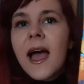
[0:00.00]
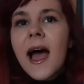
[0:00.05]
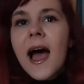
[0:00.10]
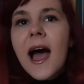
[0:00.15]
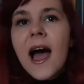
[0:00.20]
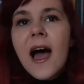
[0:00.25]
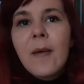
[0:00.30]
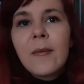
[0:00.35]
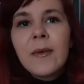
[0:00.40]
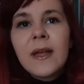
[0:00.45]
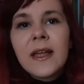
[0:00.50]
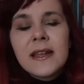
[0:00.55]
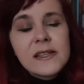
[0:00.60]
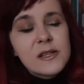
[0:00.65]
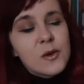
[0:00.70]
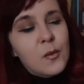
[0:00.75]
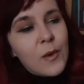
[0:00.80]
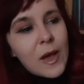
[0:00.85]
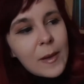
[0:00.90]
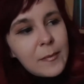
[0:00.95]
um, and
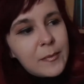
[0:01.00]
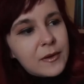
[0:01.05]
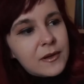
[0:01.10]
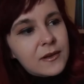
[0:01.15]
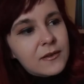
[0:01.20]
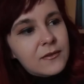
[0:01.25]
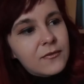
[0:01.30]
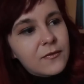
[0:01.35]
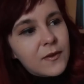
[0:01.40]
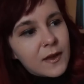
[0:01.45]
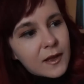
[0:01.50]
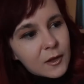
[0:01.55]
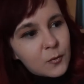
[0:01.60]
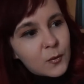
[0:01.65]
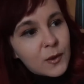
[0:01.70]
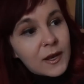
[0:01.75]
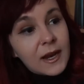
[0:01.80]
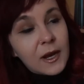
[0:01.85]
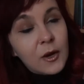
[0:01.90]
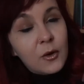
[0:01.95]
it's a weapon
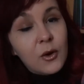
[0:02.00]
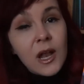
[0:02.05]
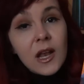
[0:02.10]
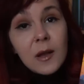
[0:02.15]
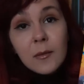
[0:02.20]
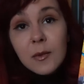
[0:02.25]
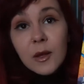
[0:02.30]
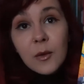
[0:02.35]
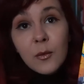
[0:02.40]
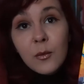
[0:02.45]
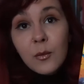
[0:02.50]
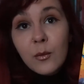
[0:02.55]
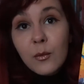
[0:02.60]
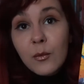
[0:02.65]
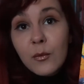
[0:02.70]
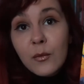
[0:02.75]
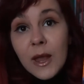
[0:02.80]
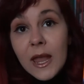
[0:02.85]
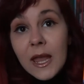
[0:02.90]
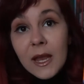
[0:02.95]
filled with incredibly
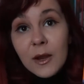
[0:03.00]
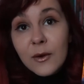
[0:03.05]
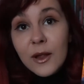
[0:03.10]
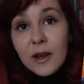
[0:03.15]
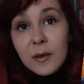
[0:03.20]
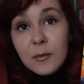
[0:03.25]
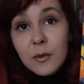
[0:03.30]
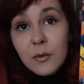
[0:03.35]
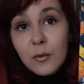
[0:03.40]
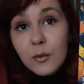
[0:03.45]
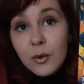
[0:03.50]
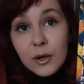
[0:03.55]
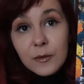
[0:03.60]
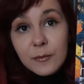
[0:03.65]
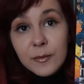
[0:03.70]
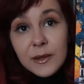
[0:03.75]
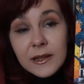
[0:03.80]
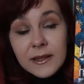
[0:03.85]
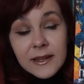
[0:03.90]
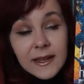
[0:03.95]
incredible
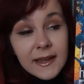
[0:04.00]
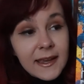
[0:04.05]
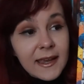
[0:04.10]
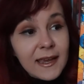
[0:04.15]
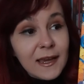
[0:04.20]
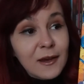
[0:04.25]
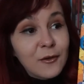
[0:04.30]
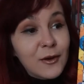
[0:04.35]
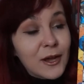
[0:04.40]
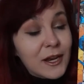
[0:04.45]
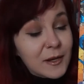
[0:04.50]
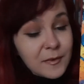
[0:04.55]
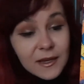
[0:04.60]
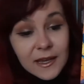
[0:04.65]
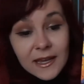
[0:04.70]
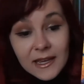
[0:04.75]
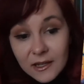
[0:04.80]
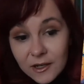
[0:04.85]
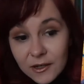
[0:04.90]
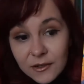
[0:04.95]
world building, incredible
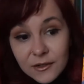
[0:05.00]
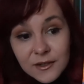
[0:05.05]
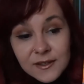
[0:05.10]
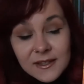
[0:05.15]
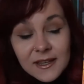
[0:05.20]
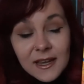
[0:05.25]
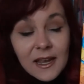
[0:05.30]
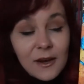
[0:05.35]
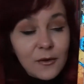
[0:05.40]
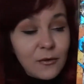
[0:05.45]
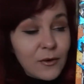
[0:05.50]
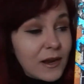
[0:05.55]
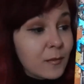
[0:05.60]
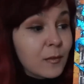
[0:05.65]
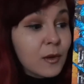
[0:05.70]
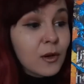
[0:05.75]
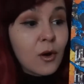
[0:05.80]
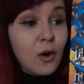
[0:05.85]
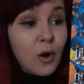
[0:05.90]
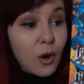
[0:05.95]
characters,
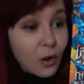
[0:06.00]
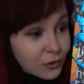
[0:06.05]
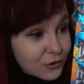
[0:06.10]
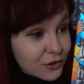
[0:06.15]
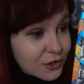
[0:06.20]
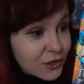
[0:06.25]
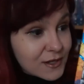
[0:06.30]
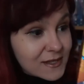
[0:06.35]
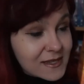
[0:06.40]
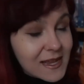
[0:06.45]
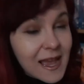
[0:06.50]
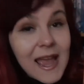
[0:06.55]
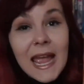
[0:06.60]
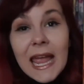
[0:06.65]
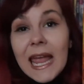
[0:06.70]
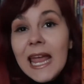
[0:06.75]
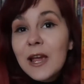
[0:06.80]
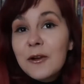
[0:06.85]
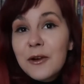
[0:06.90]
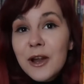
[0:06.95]
incredible cultures,
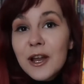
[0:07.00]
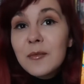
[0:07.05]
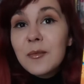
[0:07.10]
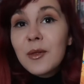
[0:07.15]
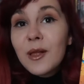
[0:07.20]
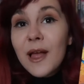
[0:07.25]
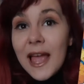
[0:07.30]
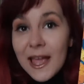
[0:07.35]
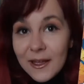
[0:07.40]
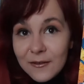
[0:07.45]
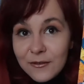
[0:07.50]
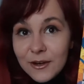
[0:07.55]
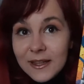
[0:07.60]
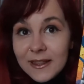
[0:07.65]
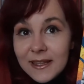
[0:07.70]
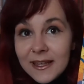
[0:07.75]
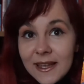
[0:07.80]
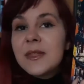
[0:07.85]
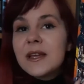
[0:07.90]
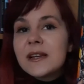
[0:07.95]
incredible
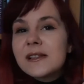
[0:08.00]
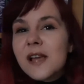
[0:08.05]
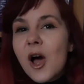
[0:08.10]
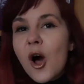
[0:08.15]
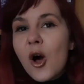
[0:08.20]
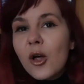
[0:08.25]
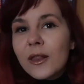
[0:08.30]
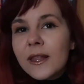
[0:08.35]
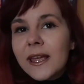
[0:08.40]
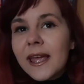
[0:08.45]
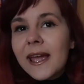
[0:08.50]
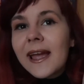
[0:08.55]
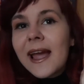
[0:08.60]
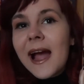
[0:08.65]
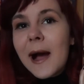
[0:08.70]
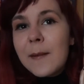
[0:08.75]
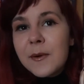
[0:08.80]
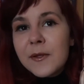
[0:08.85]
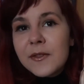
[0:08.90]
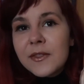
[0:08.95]
everything. There's only a
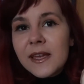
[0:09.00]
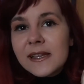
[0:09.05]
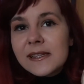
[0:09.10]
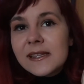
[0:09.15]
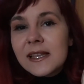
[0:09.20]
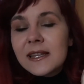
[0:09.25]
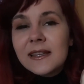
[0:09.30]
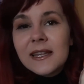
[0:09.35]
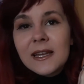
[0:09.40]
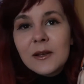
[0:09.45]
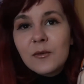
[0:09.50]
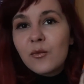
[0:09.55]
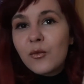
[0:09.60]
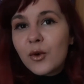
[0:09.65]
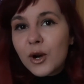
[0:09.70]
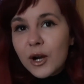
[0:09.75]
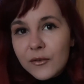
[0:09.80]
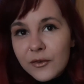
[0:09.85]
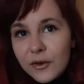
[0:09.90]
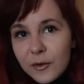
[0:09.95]
couple things that didn't
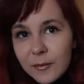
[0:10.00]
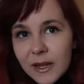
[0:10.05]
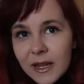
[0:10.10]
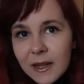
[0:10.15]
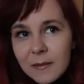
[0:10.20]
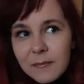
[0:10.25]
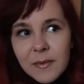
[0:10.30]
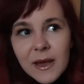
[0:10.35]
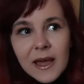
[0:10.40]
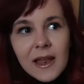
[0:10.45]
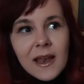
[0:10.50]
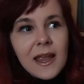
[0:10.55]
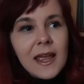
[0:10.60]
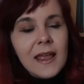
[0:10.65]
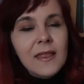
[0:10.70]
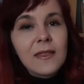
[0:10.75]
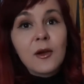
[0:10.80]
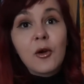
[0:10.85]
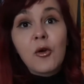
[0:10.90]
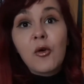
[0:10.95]
work for me, but
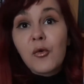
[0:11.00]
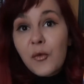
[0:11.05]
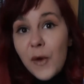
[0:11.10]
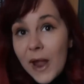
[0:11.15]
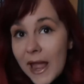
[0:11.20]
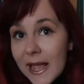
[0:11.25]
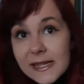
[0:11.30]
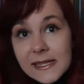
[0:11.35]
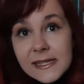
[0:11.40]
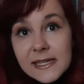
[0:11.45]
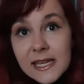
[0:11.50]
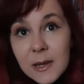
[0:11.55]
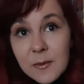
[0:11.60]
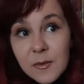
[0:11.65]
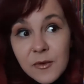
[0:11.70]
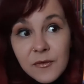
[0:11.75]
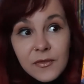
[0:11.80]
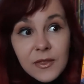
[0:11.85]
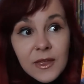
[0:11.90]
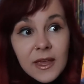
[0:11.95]
in the grand
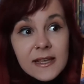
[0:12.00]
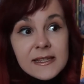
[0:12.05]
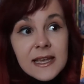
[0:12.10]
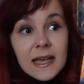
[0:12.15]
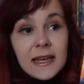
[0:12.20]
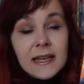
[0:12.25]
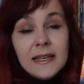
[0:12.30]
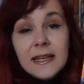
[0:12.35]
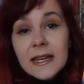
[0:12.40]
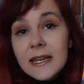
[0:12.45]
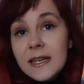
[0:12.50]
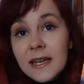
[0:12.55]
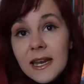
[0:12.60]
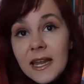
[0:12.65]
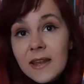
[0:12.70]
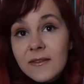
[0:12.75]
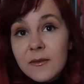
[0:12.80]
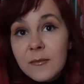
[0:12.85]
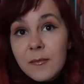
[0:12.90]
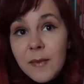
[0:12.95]
scheme of things, I didn't
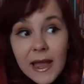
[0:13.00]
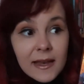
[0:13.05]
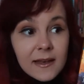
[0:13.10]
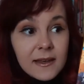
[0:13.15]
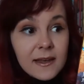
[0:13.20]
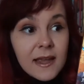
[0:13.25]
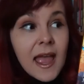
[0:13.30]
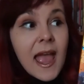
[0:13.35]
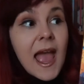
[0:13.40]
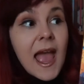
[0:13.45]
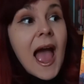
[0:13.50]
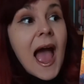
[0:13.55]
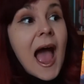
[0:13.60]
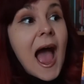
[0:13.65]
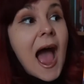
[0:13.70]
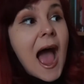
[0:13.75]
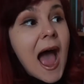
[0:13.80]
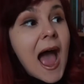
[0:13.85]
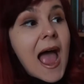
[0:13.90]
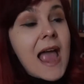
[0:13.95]
even mind.
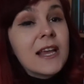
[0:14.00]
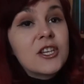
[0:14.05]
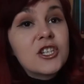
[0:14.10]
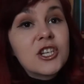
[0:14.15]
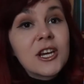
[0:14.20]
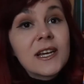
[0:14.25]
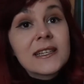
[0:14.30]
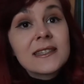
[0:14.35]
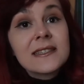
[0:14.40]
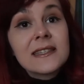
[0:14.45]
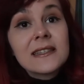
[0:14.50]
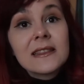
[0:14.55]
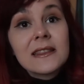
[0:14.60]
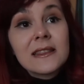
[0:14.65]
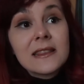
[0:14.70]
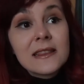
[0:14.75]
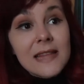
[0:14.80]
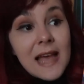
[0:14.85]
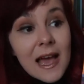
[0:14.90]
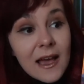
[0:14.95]
I just
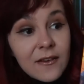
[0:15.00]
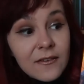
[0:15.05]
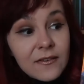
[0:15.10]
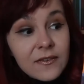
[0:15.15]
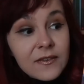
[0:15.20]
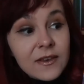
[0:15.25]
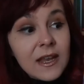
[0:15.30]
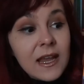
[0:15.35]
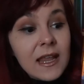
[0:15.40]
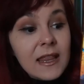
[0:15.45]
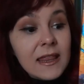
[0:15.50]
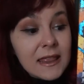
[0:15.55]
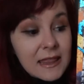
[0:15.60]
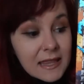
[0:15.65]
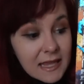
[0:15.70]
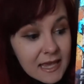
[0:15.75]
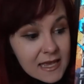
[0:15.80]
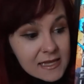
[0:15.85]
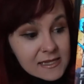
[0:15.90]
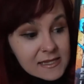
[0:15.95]
loved
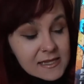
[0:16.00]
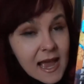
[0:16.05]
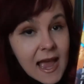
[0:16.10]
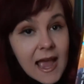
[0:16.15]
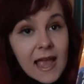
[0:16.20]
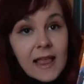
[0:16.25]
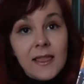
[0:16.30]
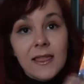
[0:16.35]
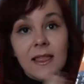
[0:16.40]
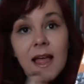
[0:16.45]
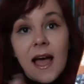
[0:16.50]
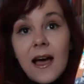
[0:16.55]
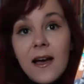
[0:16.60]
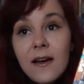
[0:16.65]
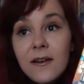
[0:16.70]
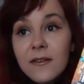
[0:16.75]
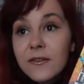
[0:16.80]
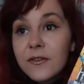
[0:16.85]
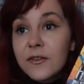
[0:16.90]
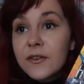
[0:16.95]
this. I
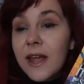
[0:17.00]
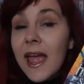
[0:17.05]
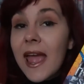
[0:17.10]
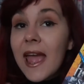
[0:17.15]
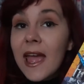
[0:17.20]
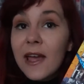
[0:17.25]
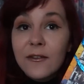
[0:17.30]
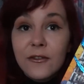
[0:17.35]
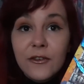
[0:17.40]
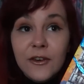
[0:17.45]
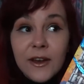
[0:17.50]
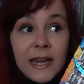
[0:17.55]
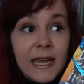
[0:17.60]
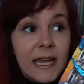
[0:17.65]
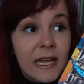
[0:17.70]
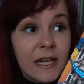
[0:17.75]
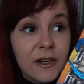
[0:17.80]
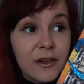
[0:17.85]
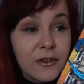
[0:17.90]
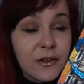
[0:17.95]
loved every
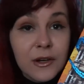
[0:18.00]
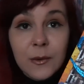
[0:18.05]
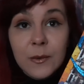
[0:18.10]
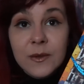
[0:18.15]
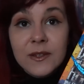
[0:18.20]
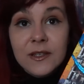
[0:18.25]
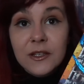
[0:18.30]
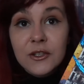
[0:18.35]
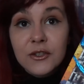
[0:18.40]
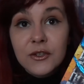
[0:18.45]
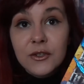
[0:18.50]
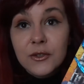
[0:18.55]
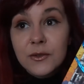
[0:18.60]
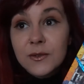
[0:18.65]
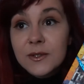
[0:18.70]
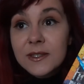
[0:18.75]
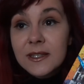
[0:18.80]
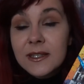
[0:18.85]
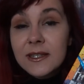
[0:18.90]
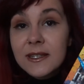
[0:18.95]
character that was
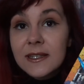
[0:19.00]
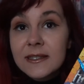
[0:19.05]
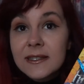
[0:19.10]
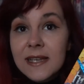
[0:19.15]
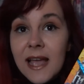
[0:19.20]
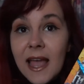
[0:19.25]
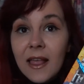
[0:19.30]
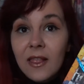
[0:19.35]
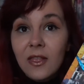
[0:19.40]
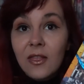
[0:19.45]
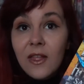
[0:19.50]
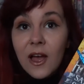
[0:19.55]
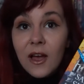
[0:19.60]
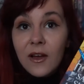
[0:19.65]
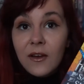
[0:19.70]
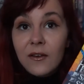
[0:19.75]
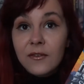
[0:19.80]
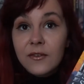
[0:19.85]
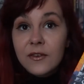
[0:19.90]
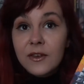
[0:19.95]
introduced in this. I
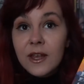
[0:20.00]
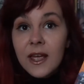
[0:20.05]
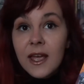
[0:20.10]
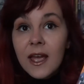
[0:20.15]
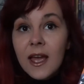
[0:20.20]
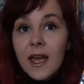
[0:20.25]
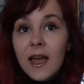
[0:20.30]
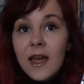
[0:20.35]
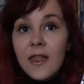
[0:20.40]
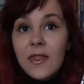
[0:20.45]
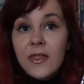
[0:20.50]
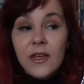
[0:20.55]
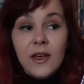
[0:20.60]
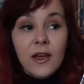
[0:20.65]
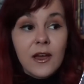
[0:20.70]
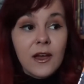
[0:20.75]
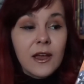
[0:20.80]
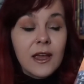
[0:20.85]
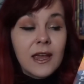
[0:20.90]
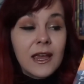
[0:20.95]
loved
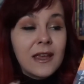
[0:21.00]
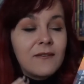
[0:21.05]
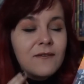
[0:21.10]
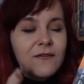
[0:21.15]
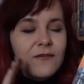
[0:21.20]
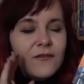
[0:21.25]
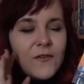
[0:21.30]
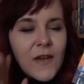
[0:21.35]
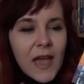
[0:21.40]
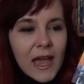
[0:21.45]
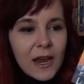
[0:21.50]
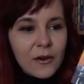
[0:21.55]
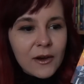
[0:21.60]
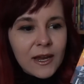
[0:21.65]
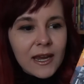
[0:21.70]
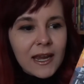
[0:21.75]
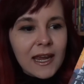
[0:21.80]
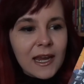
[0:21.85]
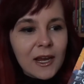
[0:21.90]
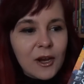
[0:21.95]
the
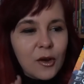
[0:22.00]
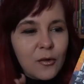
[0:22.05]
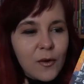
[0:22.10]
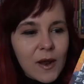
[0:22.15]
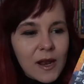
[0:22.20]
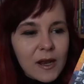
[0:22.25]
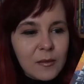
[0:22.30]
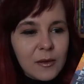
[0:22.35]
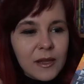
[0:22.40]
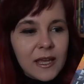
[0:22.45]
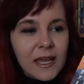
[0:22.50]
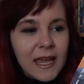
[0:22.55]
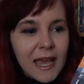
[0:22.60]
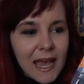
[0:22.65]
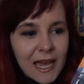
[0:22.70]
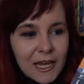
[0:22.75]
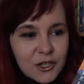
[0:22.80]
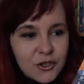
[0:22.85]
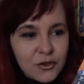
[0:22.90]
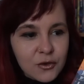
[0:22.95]
very incredibly
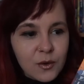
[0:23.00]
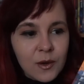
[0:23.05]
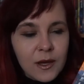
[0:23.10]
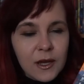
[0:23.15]
casual